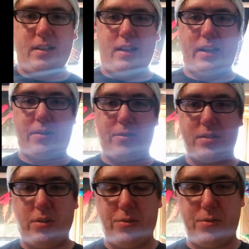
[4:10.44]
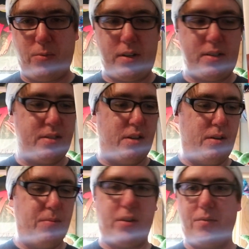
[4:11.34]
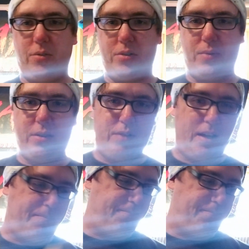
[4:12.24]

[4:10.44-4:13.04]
I like Chris Kohler's work, so I'm looking forward to reading through that.